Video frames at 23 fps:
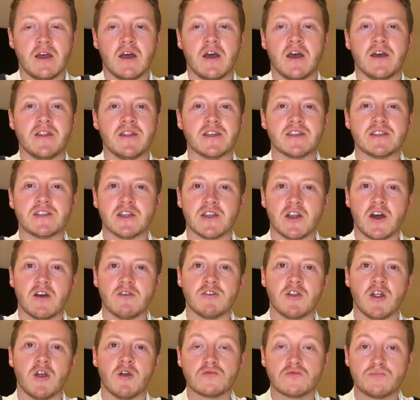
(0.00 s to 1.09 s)
In this
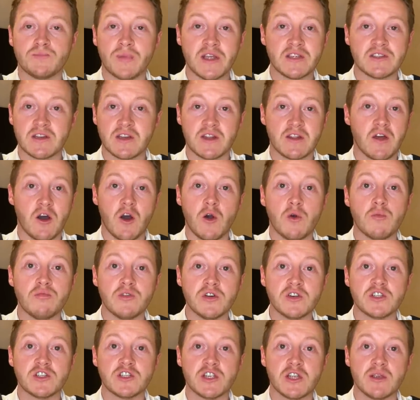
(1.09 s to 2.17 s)
scenario, basically the whole
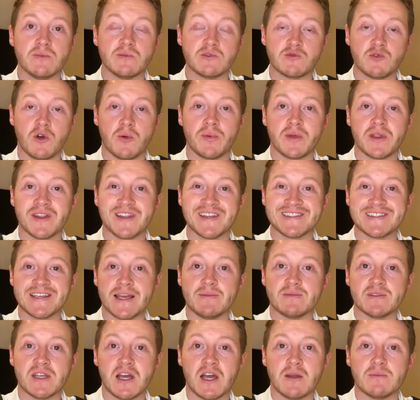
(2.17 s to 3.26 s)
bridge team swapping at the same
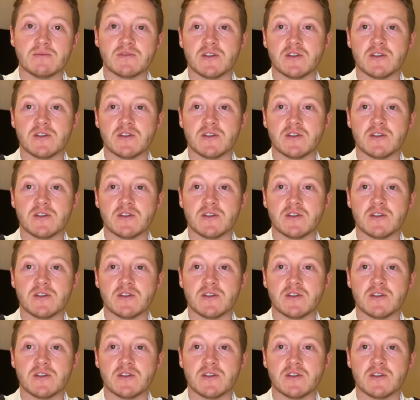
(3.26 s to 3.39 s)
time,